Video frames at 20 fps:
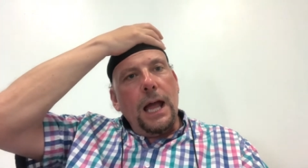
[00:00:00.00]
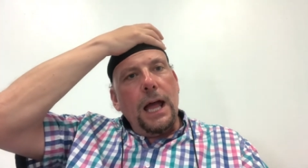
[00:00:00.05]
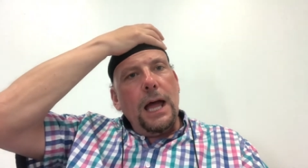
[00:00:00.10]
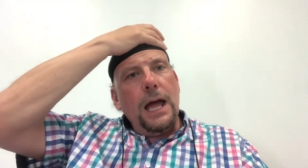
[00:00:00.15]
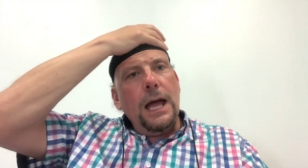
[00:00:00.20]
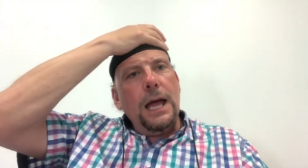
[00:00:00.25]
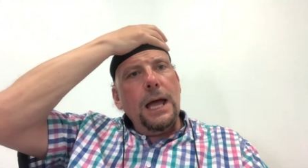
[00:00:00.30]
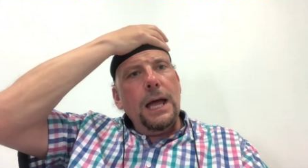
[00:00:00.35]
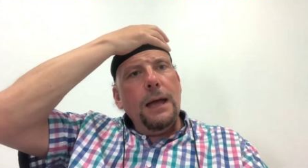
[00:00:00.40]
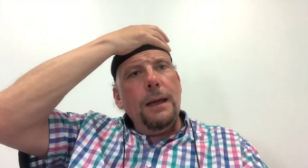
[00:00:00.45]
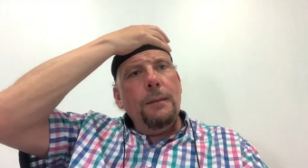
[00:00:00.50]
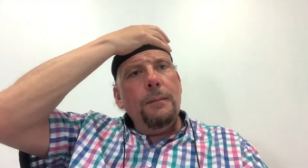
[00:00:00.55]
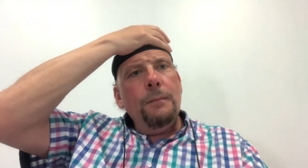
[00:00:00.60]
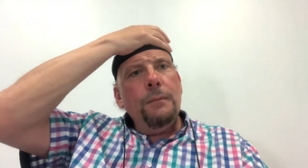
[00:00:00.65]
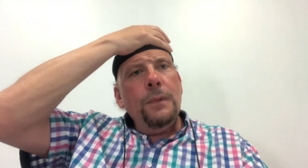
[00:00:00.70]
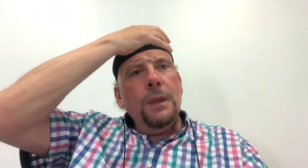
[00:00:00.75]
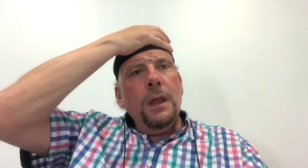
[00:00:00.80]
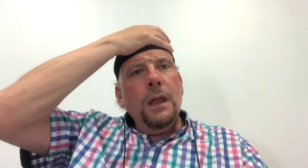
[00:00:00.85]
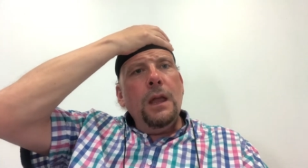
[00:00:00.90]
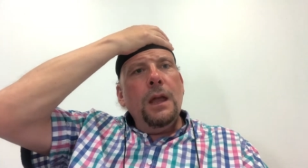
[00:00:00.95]

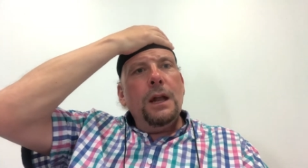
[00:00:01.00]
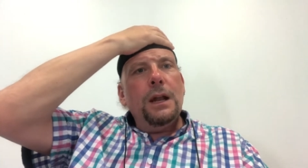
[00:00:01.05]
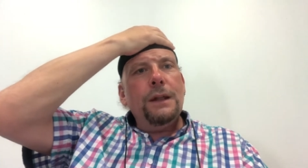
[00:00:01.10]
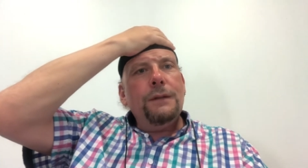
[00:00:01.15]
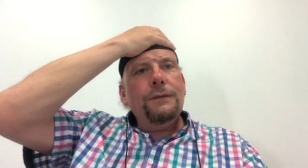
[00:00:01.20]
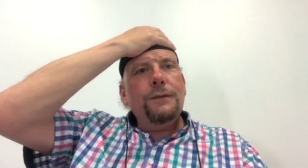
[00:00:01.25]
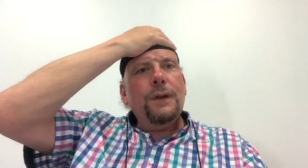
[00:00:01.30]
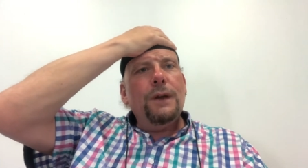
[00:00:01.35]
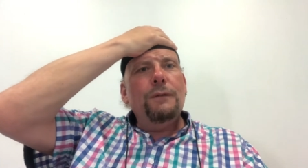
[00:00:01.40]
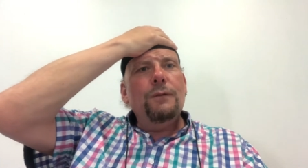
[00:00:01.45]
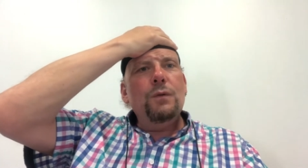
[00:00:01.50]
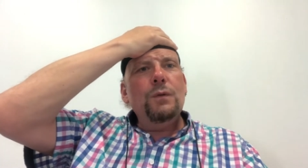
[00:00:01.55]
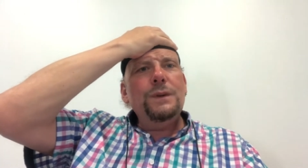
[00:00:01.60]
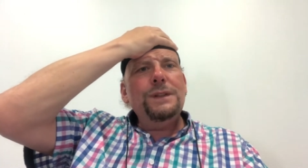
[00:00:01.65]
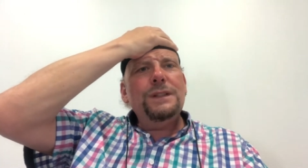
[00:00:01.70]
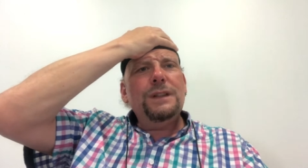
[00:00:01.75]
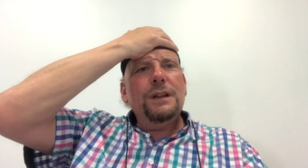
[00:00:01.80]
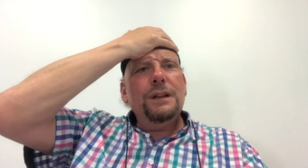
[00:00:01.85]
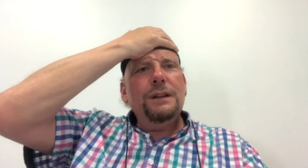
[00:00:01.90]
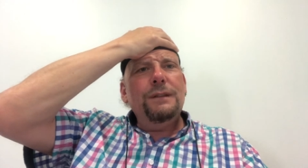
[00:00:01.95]
And I've
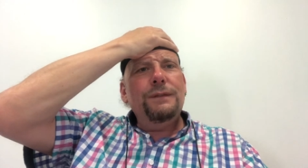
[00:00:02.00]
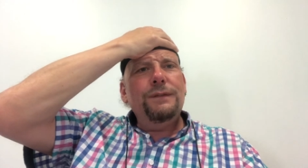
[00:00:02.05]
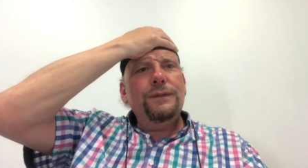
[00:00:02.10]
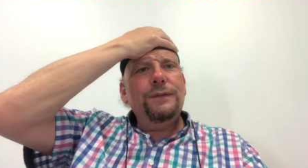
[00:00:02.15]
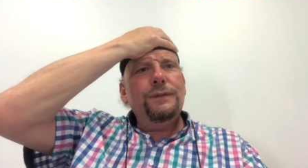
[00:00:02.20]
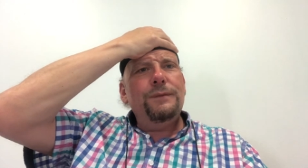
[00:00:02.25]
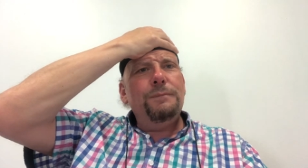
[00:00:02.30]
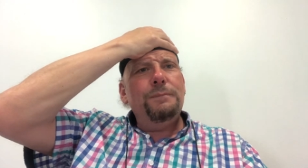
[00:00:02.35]
always kind of